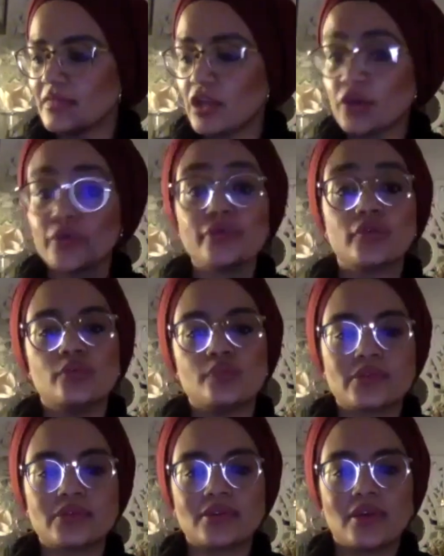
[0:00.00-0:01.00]

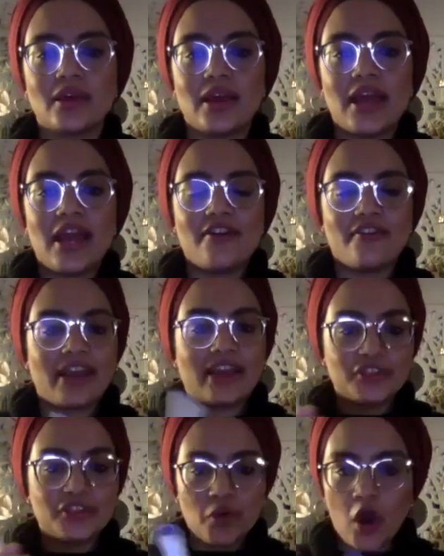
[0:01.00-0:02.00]
groups, right?
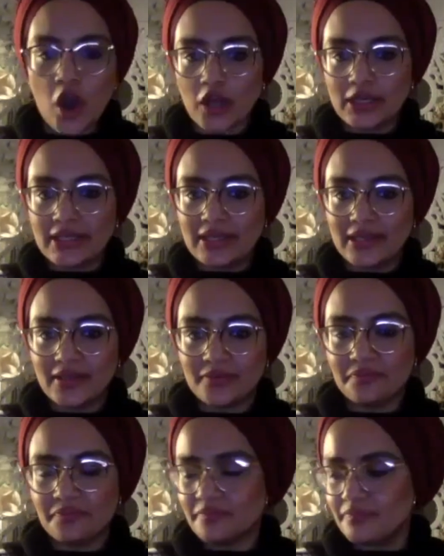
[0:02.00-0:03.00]
And you know, Holly,
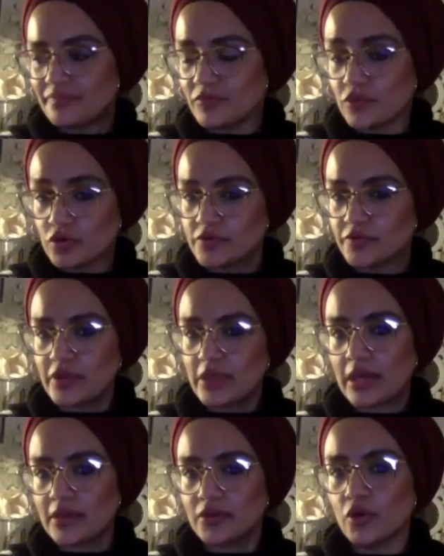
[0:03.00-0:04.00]
those of you
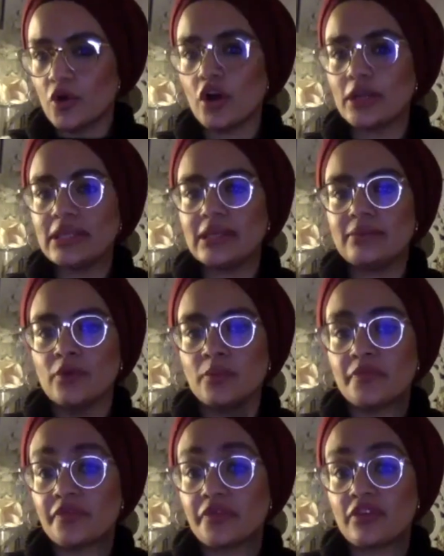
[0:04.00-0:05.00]
that know Holly, mum
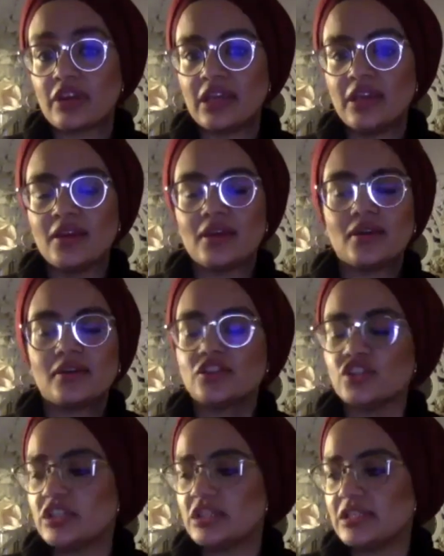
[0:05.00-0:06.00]
of 3,
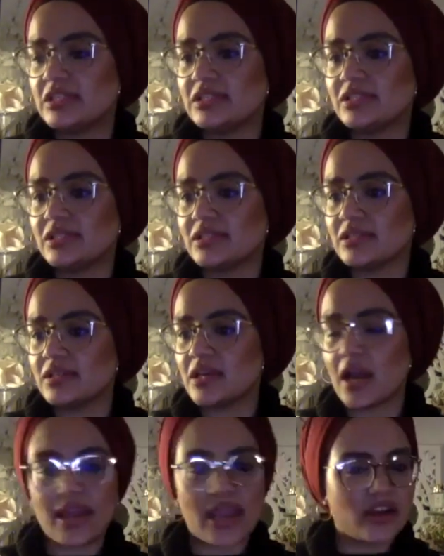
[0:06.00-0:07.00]
she's
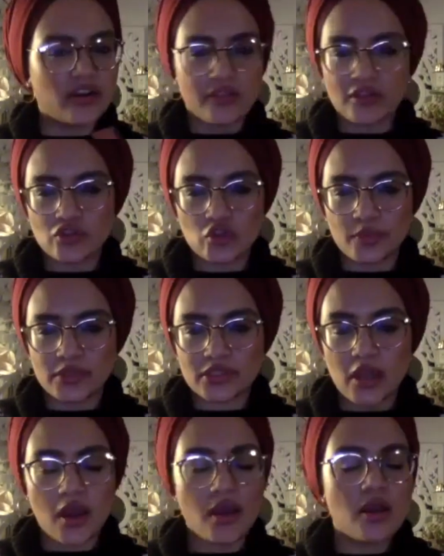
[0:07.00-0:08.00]
again another
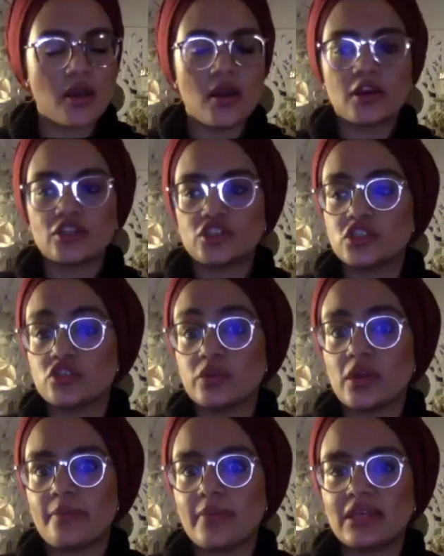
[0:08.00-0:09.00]
superstar. She's
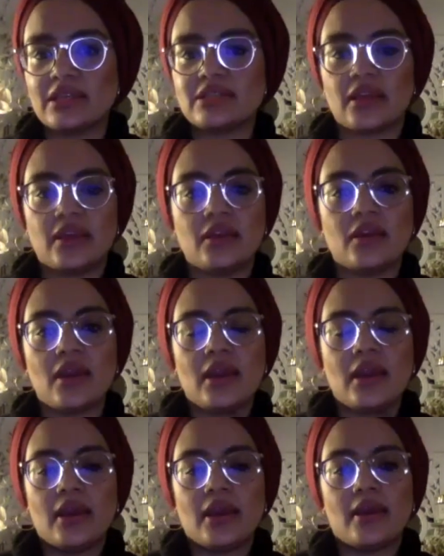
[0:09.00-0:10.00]
doing amazing.
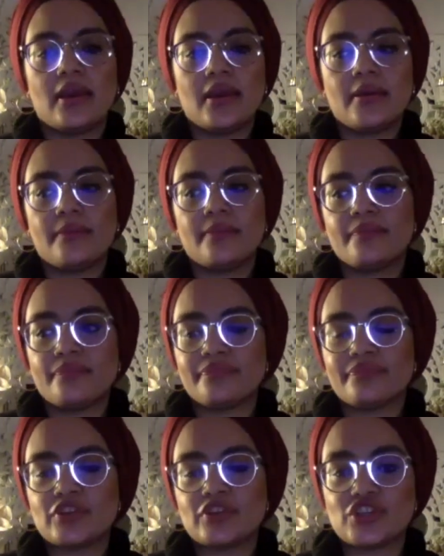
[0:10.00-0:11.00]
Her
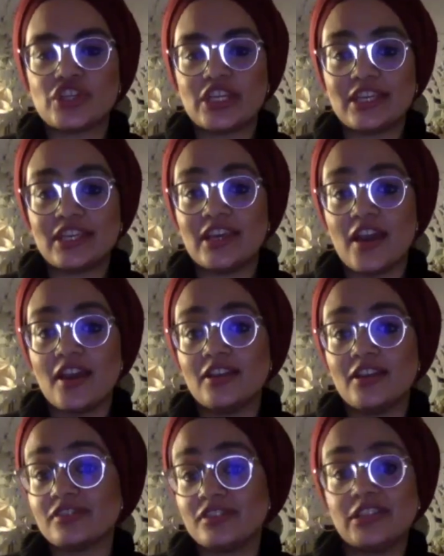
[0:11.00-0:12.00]

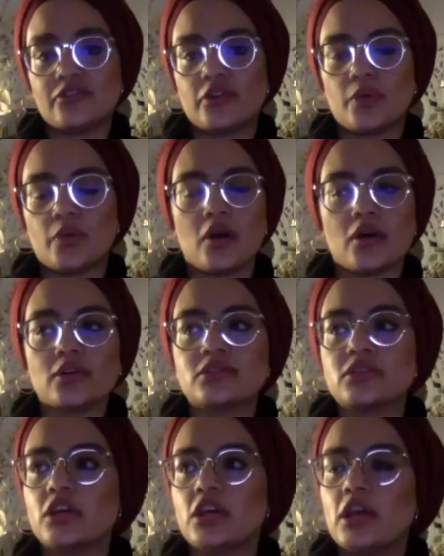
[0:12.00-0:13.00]
little secret was
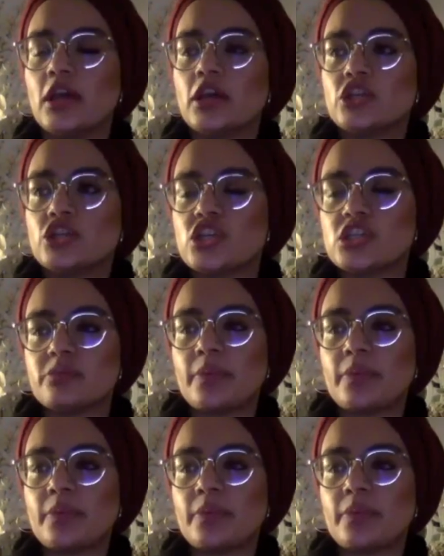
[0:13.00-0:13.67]
she used to be